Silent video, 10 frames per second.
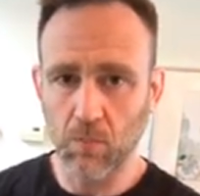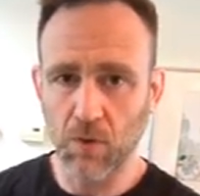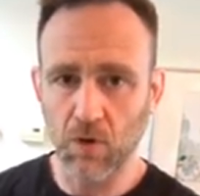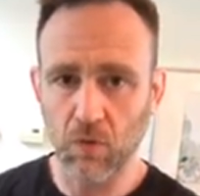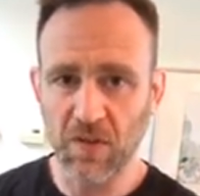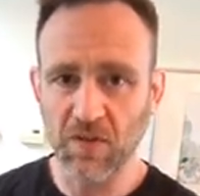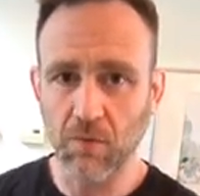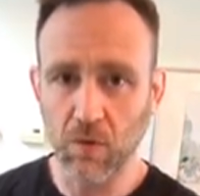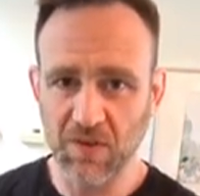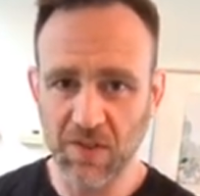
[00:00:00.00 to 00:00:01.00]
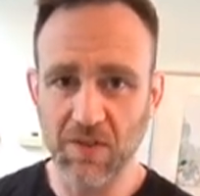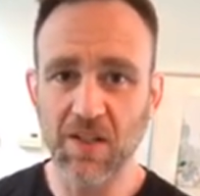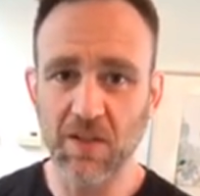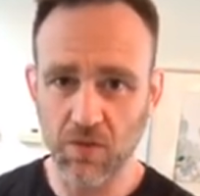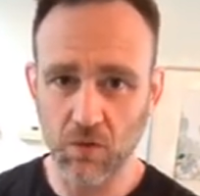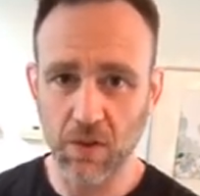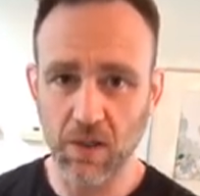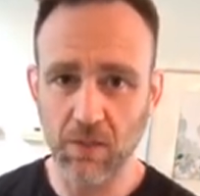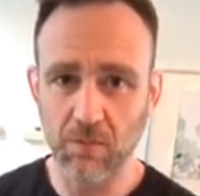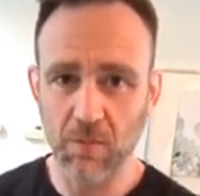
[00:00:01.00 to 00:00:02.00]
progressive resistance
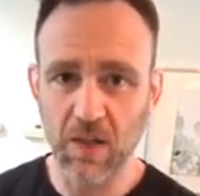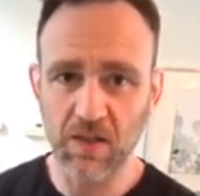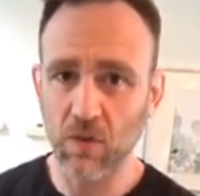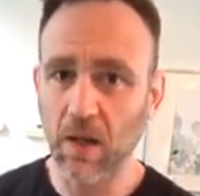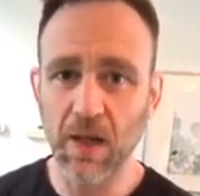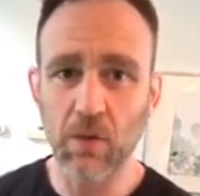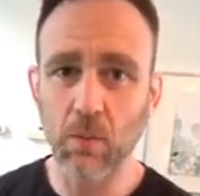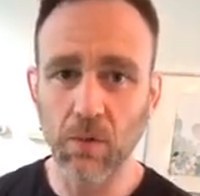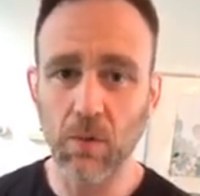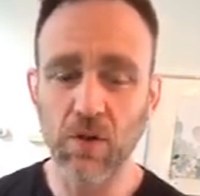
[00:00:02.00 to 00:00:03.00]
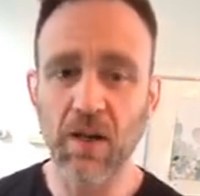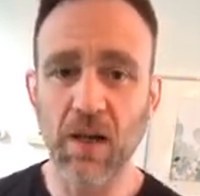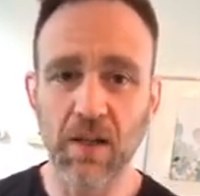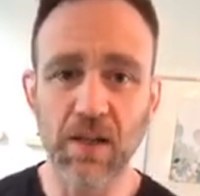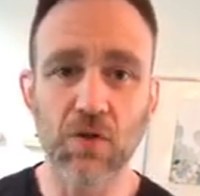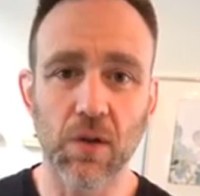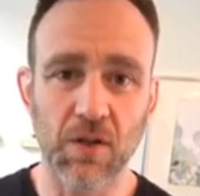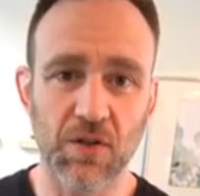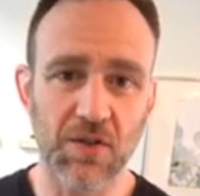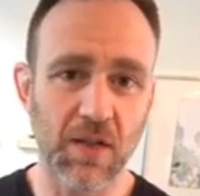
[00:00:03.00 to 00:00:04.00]
drilling. Okay, so I don't refer to
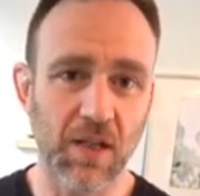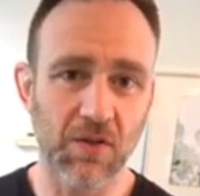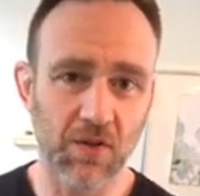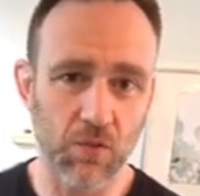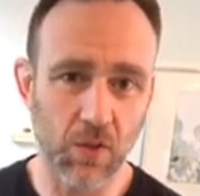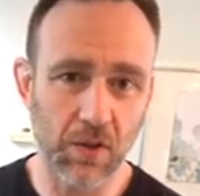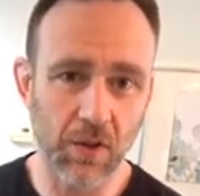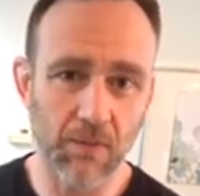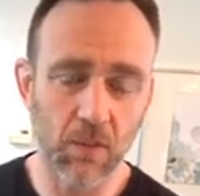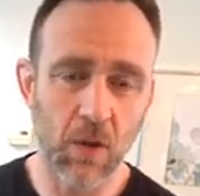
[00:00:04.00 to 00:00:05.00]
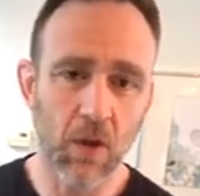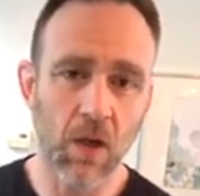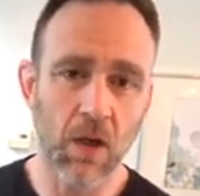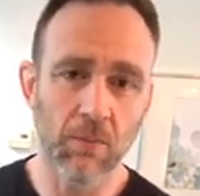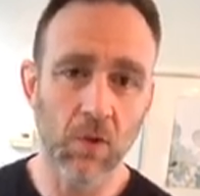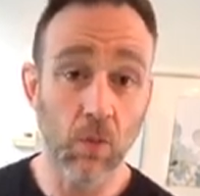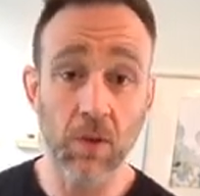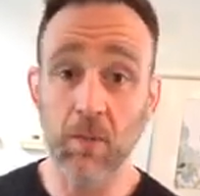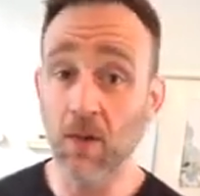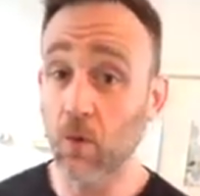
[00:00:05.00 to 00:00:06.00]
introduction stage as drilling. No
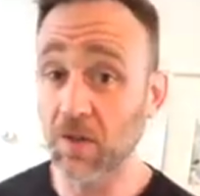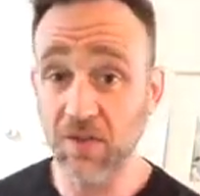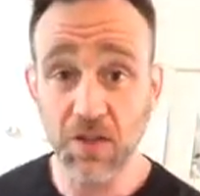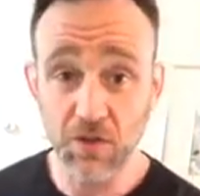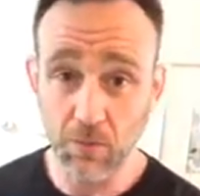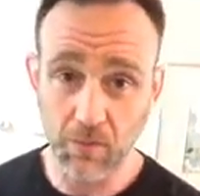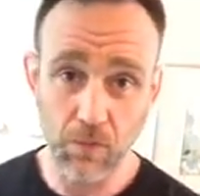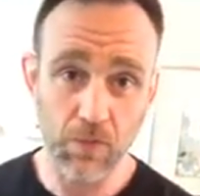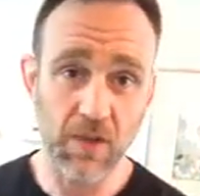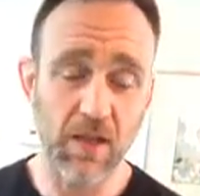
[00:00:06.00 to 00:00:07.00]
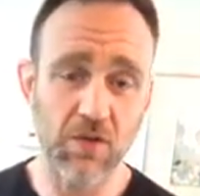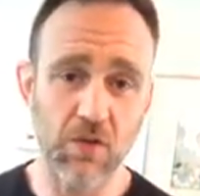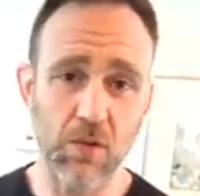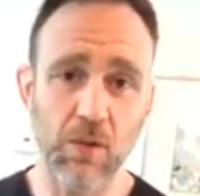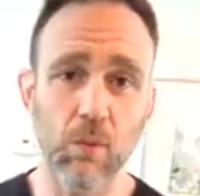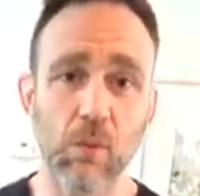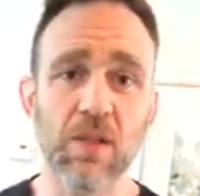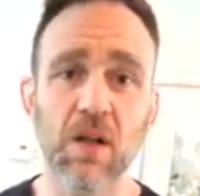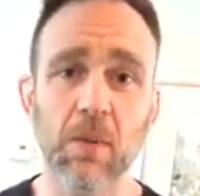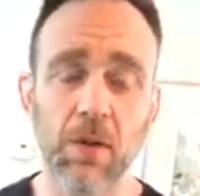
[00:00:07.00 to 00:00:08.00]
one in my organization refers to that as drilling. When we
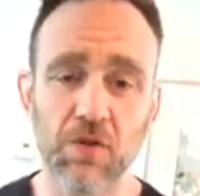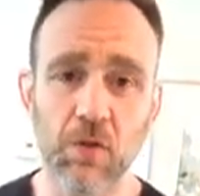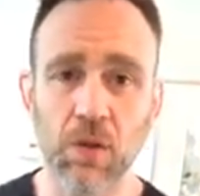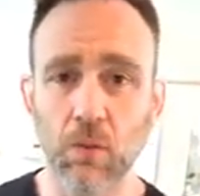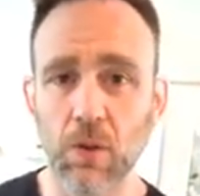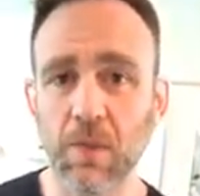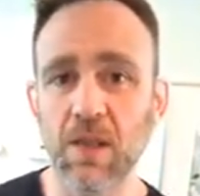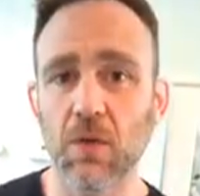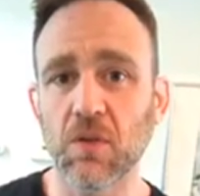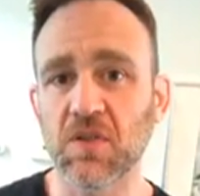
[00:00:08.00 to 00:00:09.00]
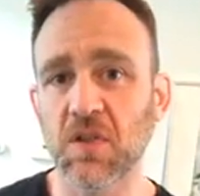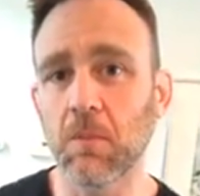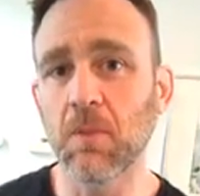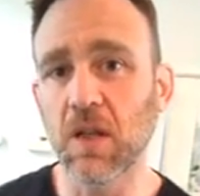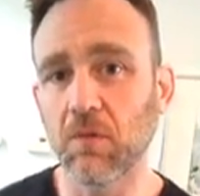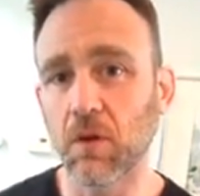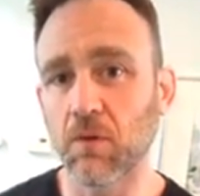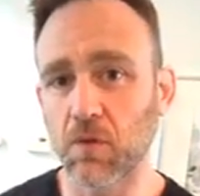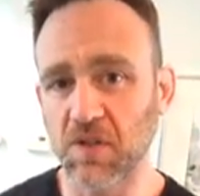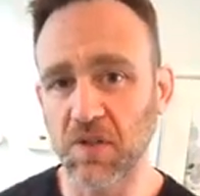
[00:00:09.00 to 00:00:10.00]
talk about drilling, we mean there is some level
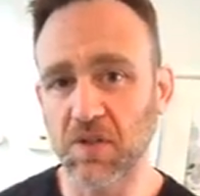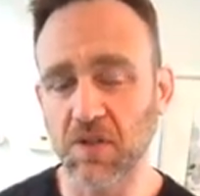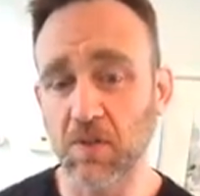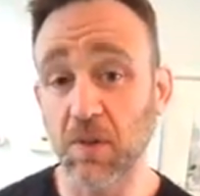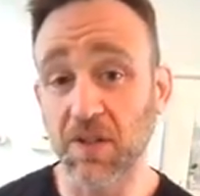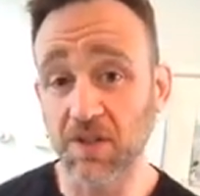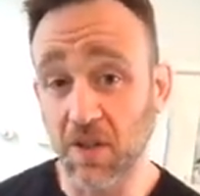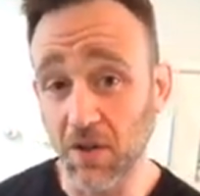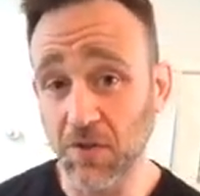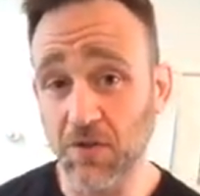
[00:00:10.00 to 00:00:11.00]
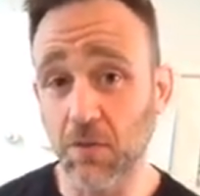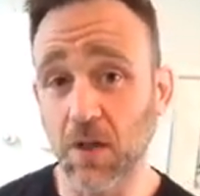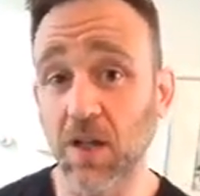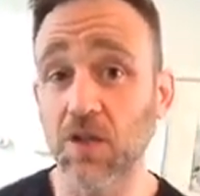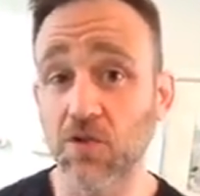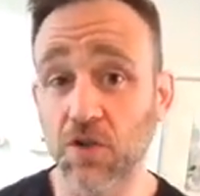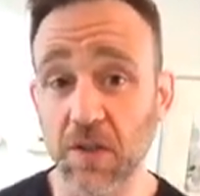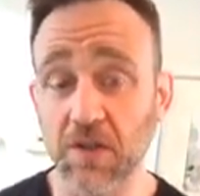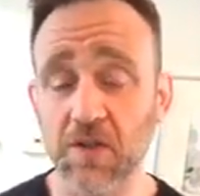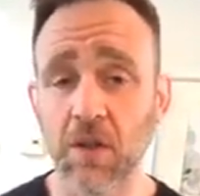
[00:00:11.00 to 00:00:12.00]
of resistance, but it's also not
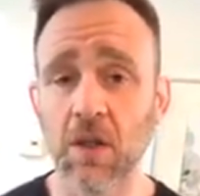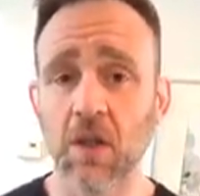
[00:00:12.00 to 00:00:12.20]
just